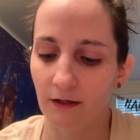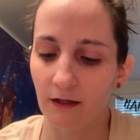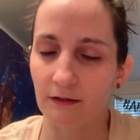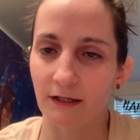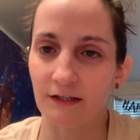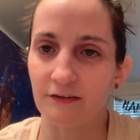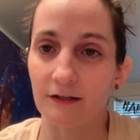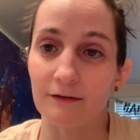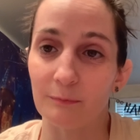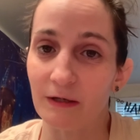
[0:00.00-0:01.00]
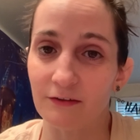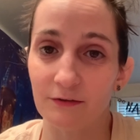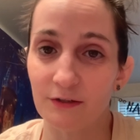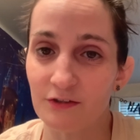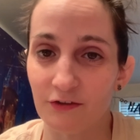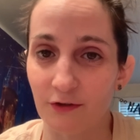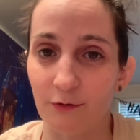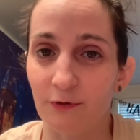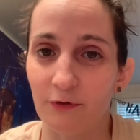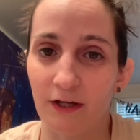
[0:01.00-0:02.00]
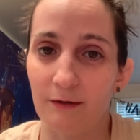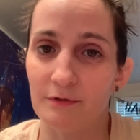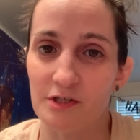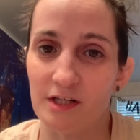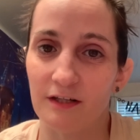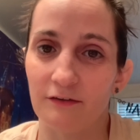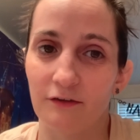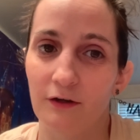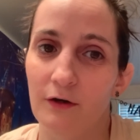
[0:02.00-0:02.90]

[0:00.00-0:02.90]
And like I said, it's basically just a grilled ham and cheese,